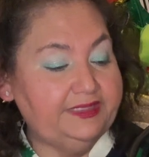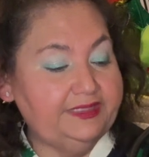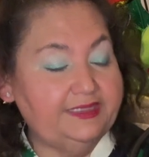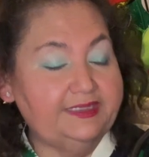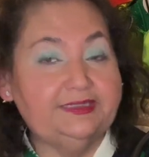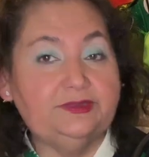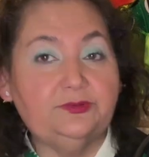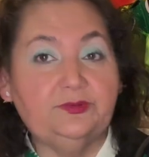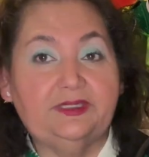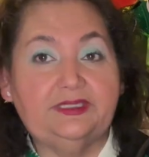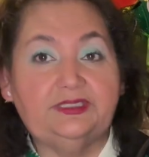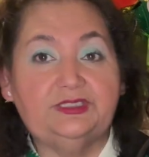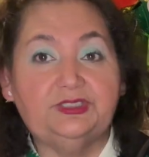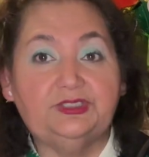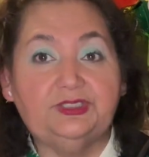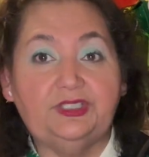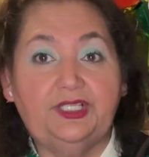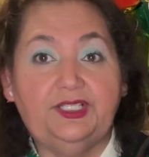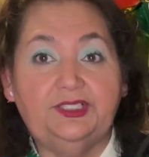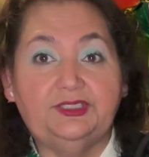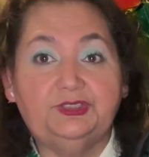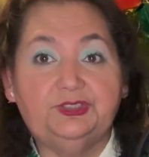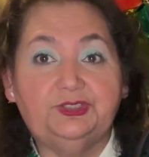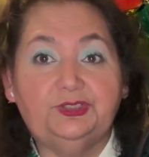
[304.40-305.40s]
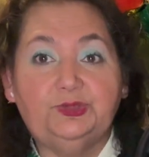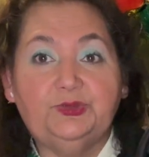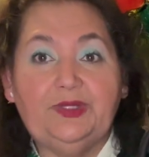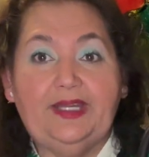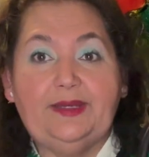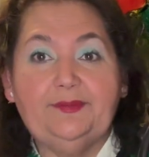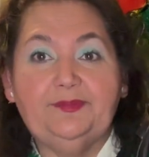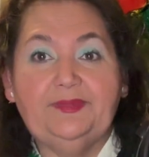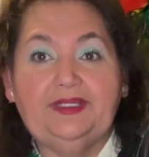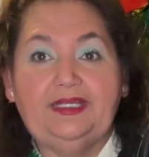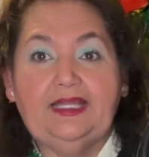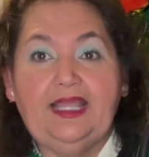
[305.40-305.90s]
this one is
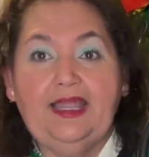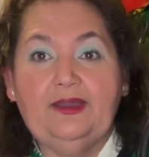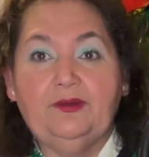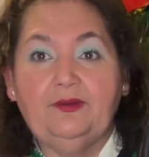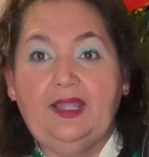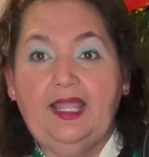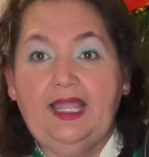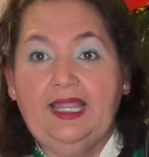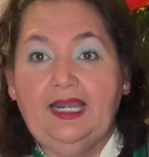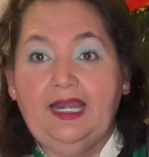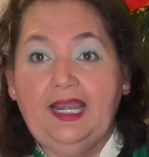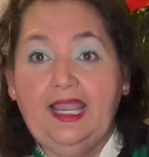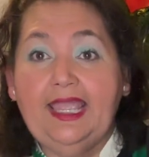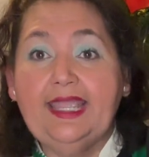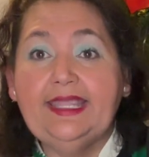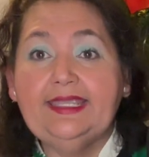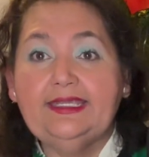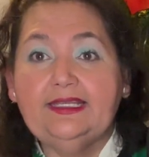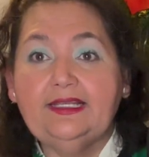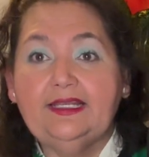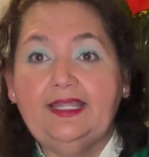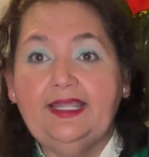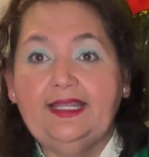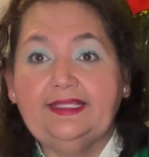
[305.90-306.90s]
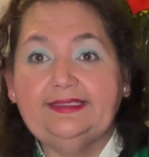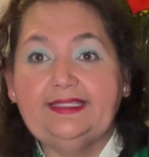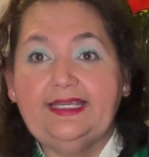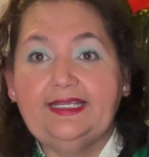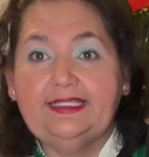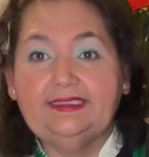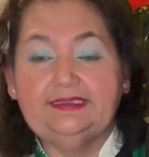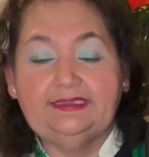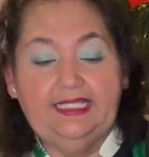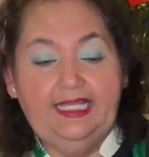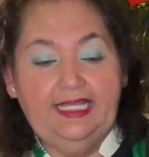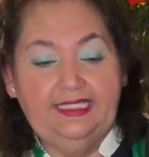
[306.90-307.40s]
straight, but I like it like that
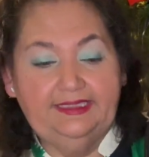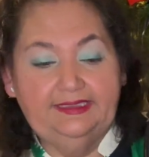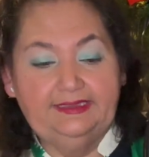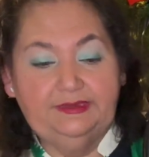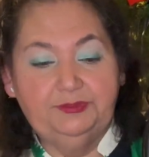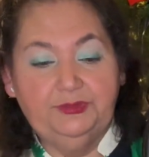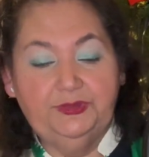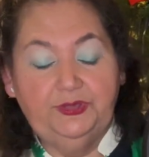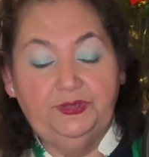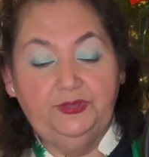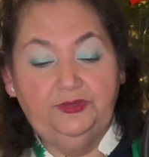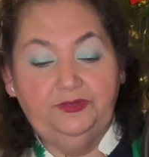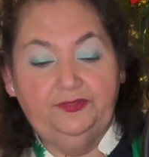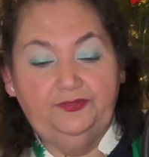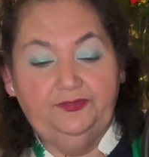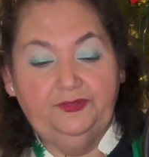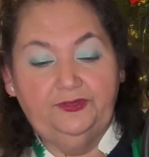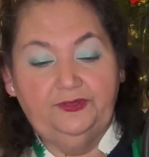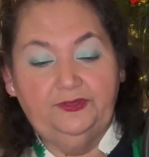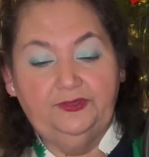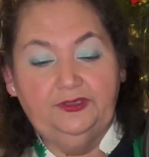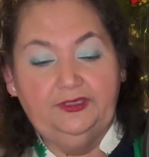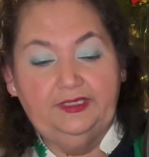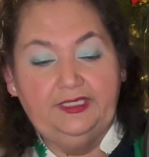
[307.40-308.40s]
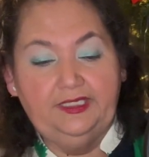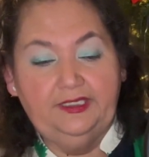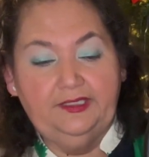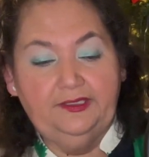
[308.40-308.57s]
because it had this beautiful